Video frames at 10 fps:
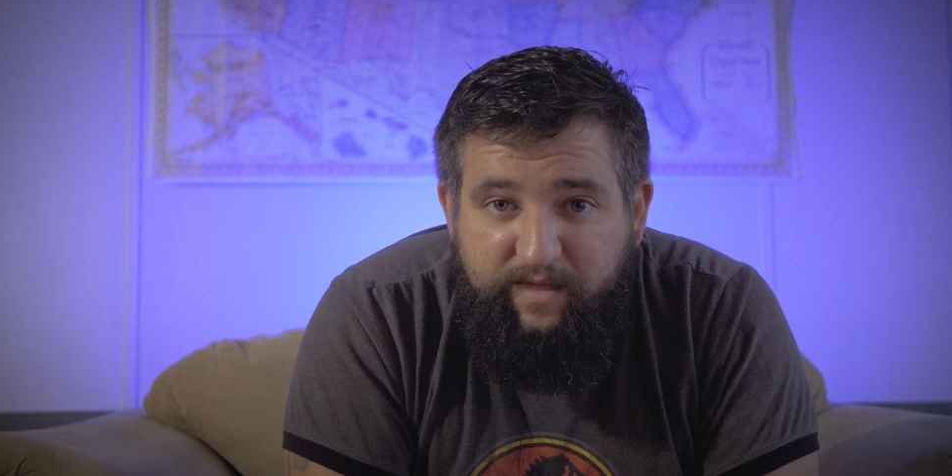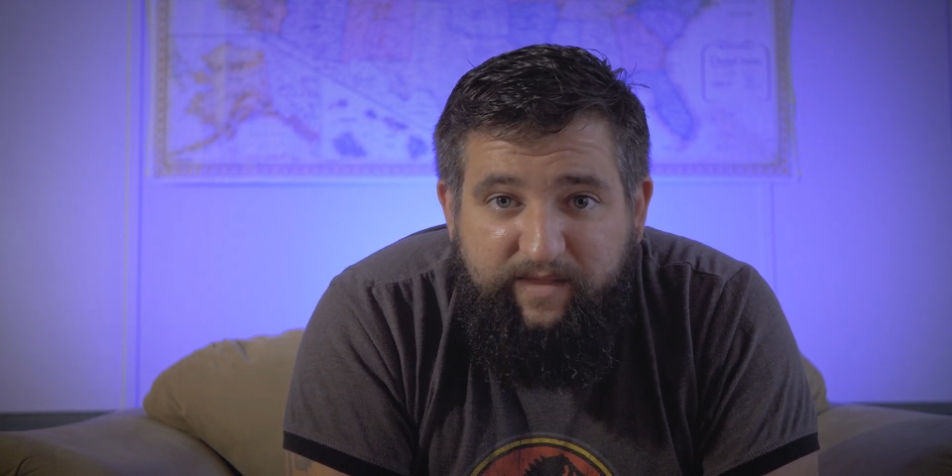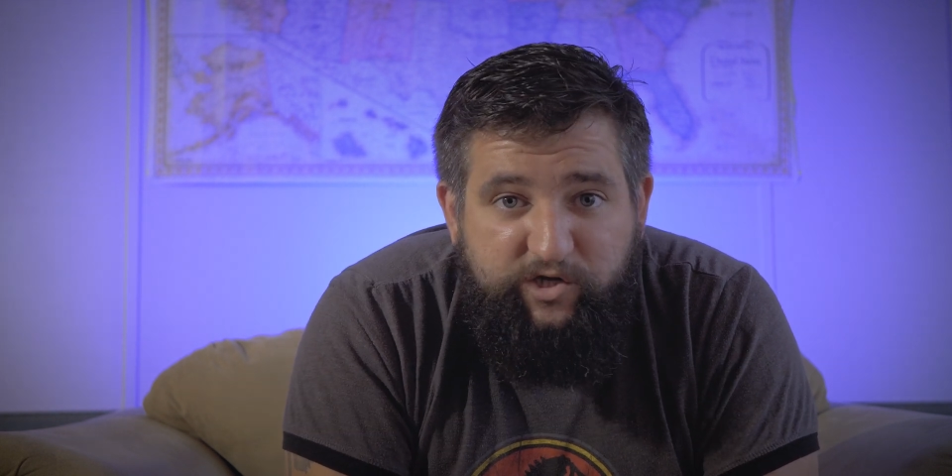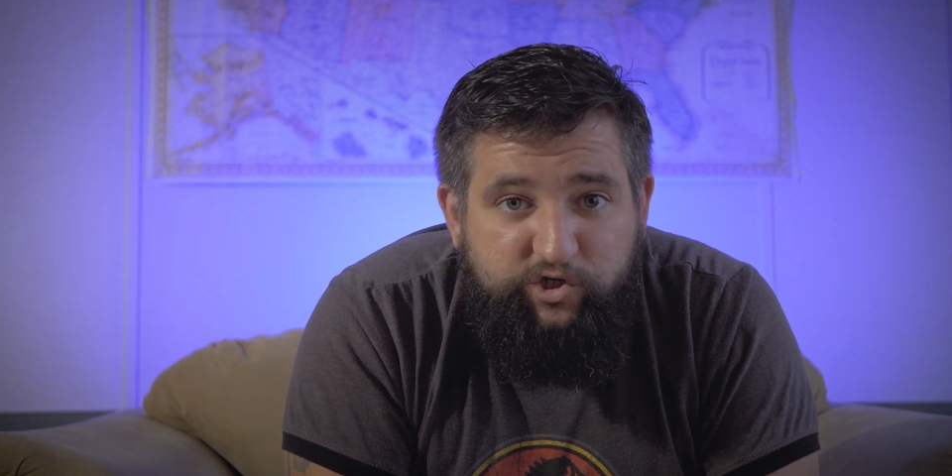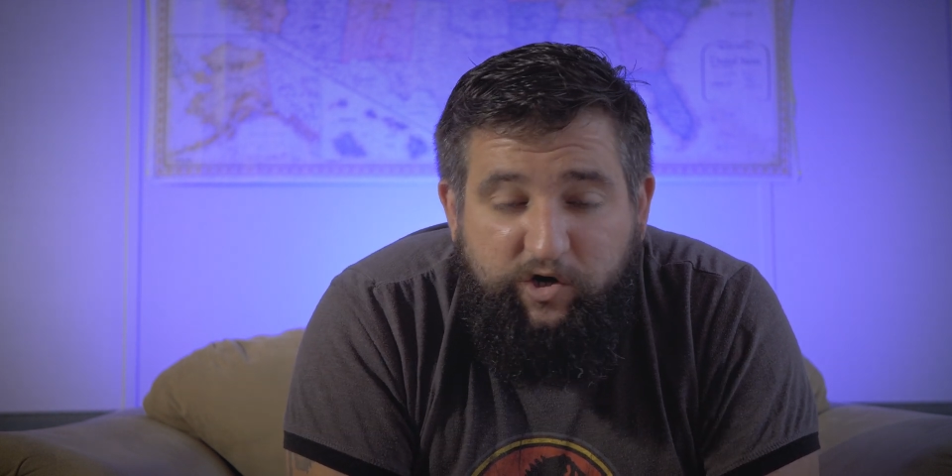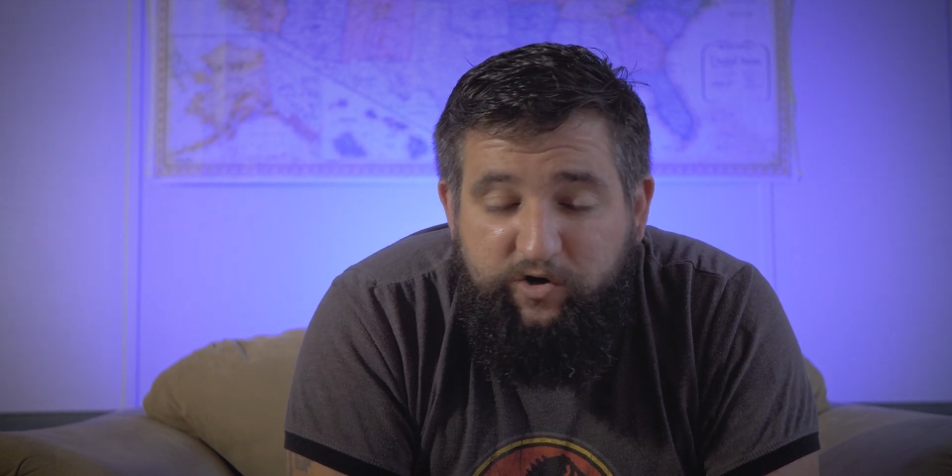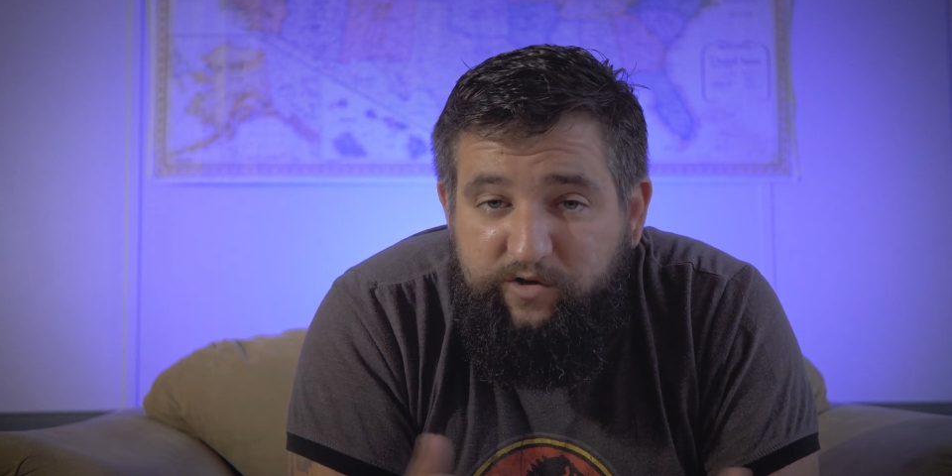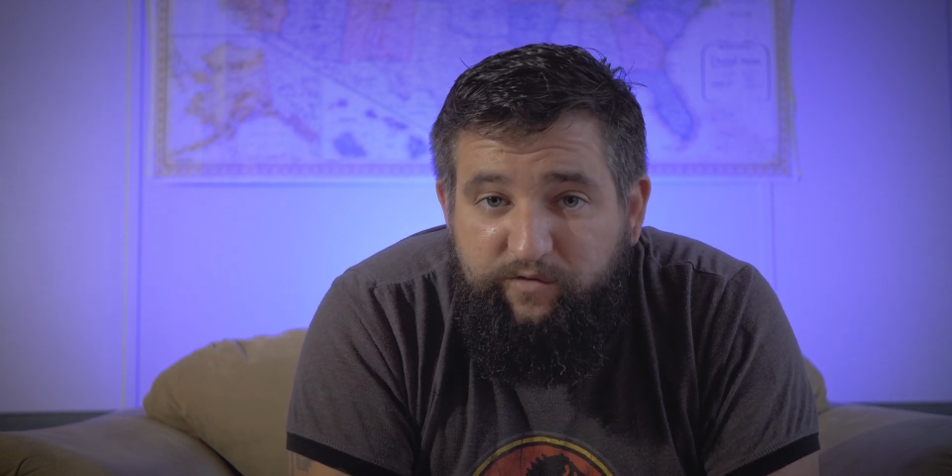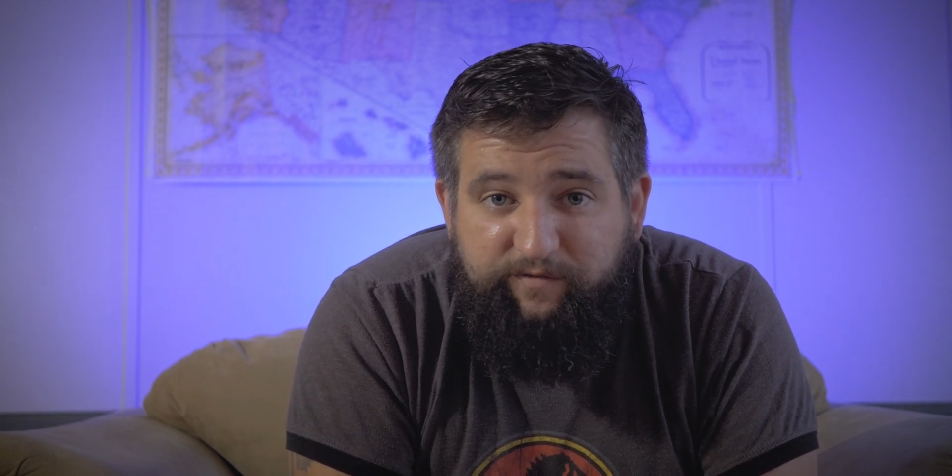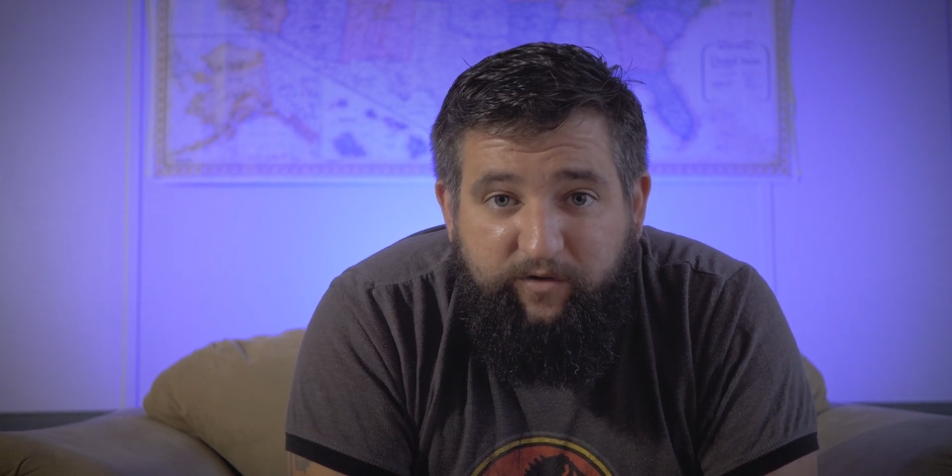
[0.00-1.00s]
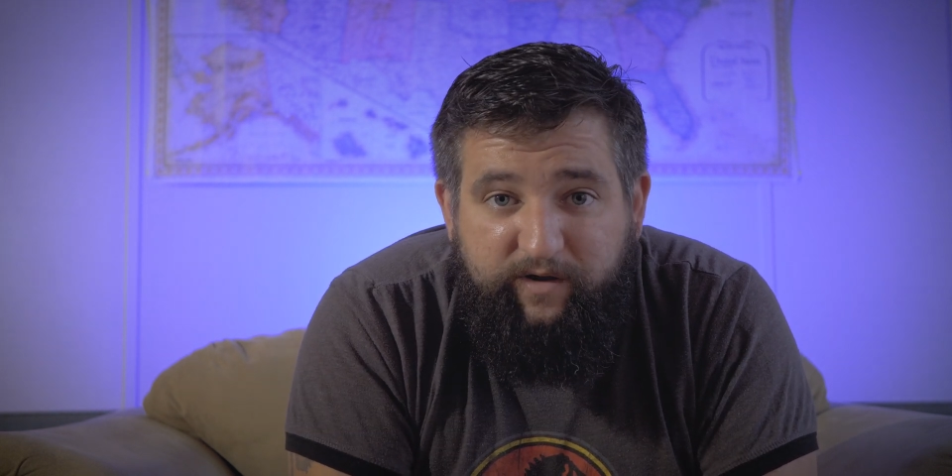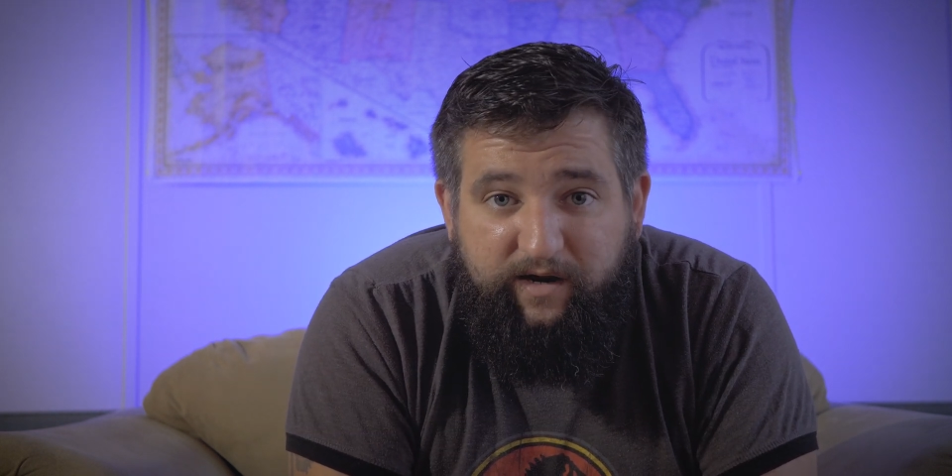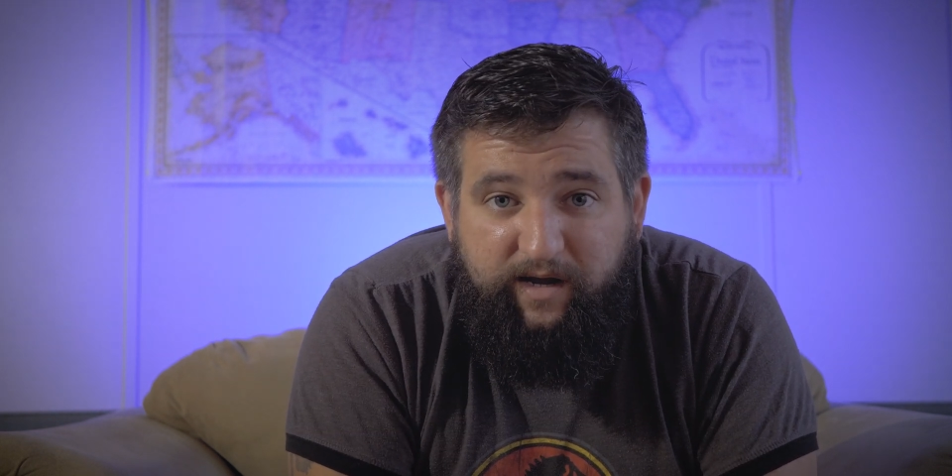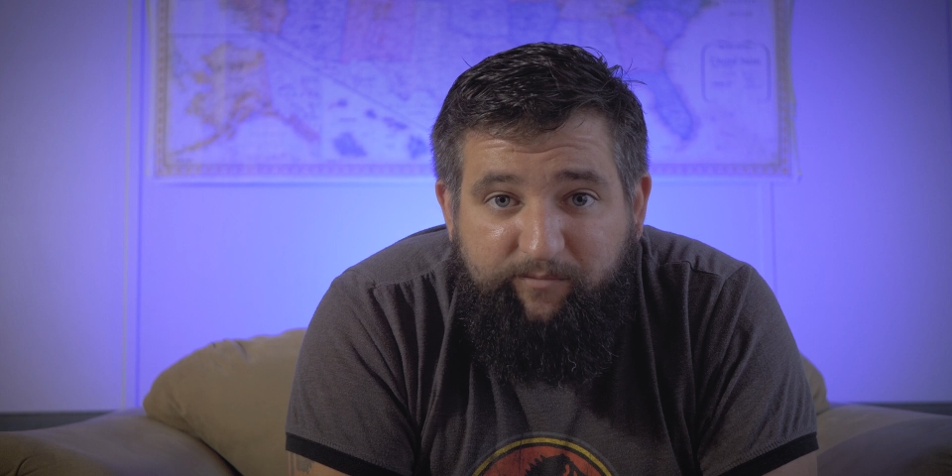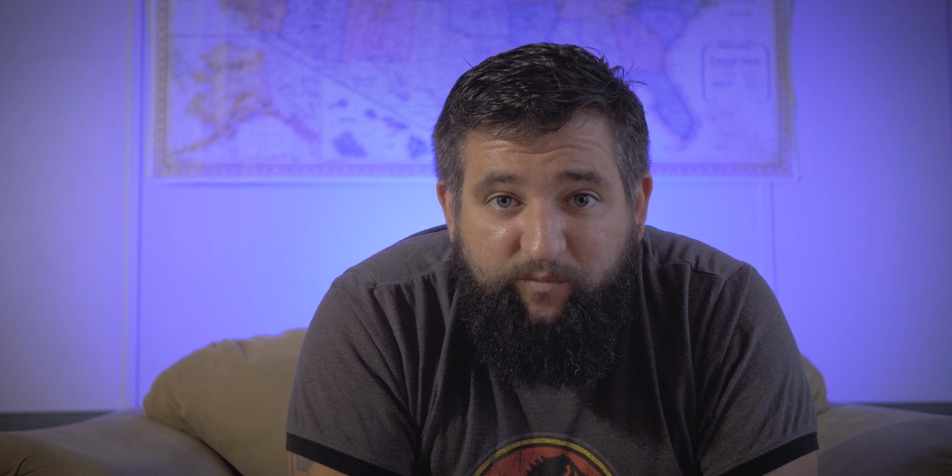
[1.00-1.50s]
They show you they're feeling
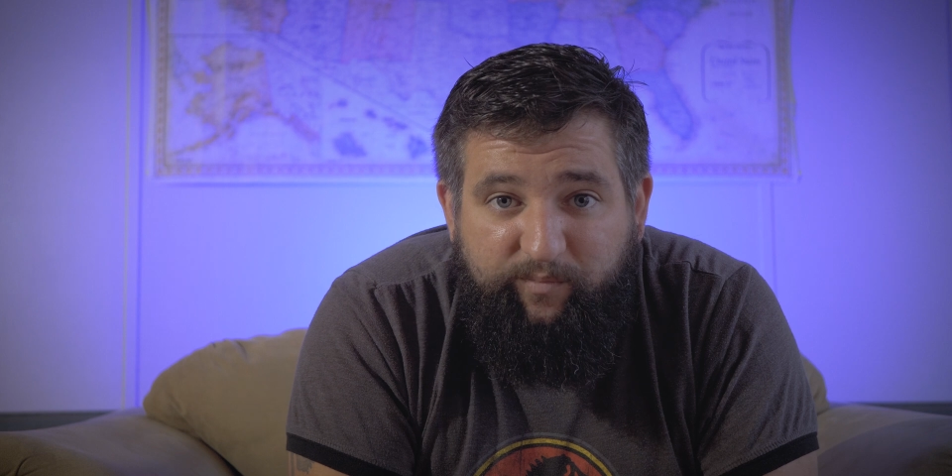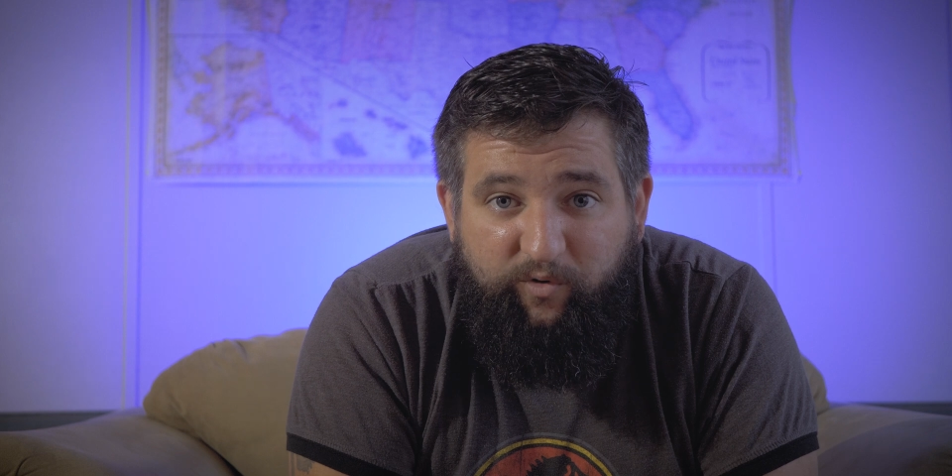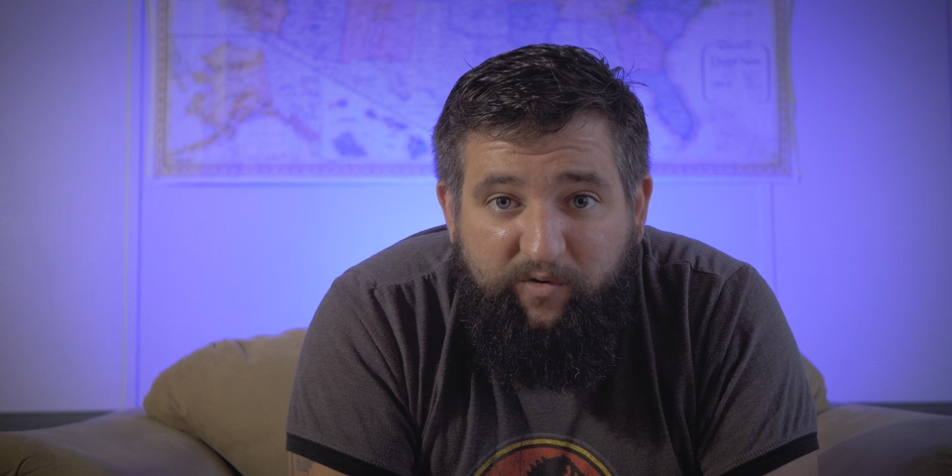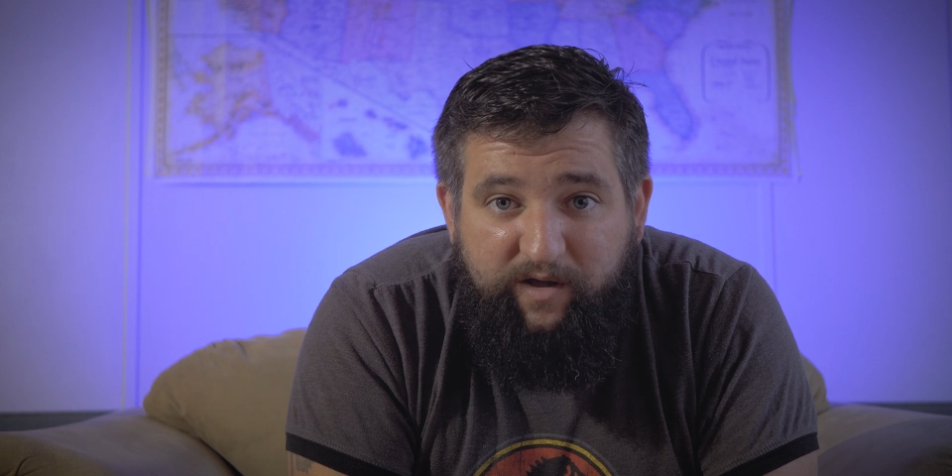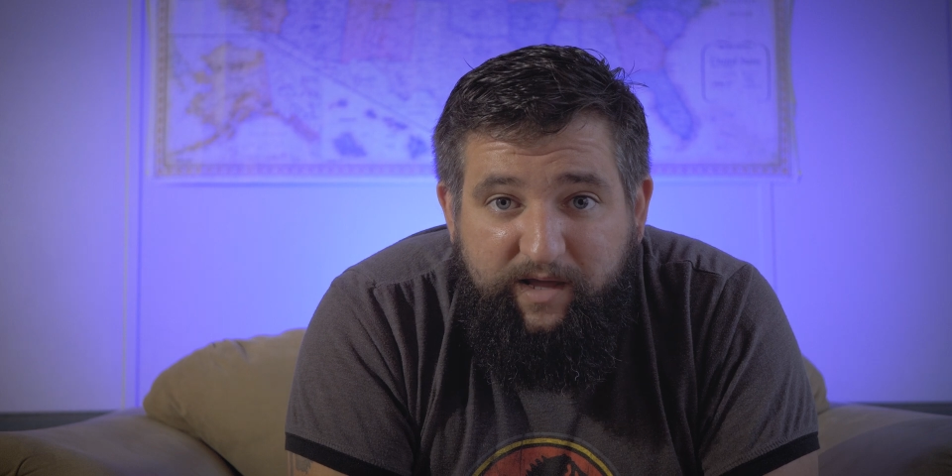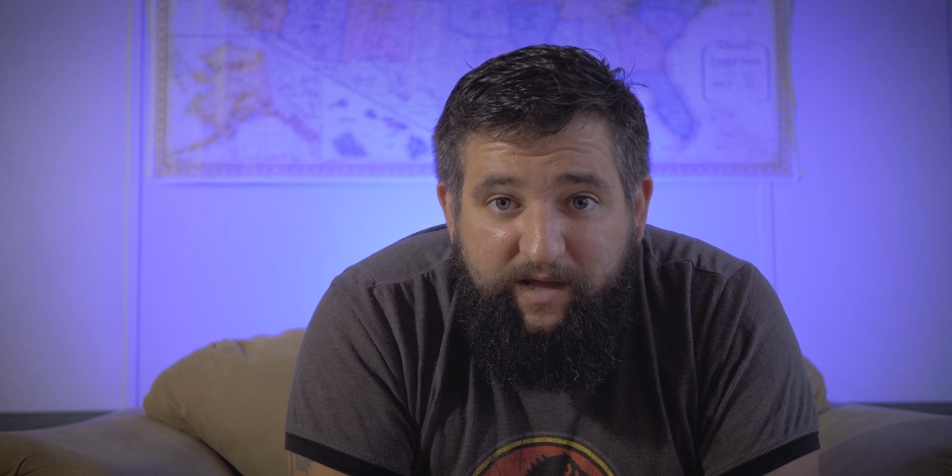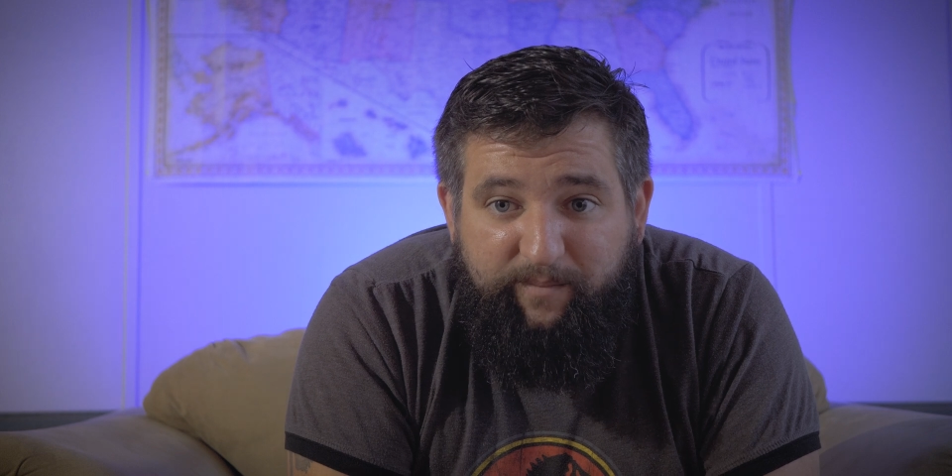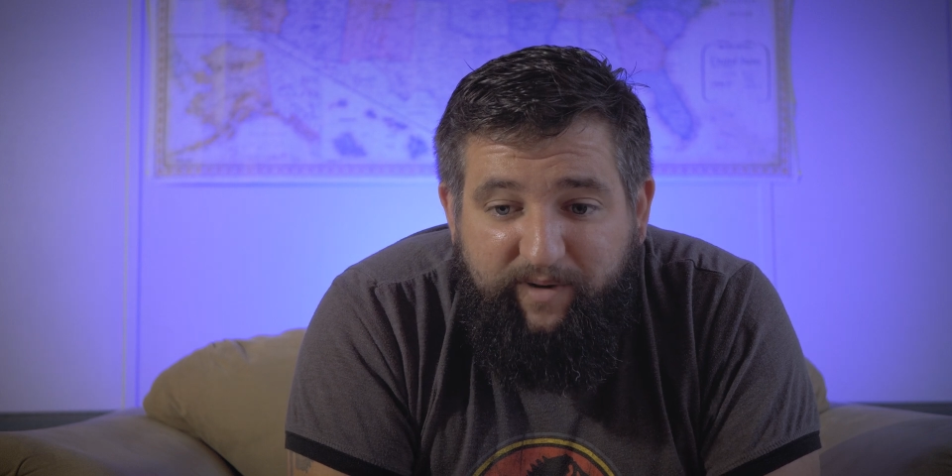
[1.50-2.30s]
uncomfortable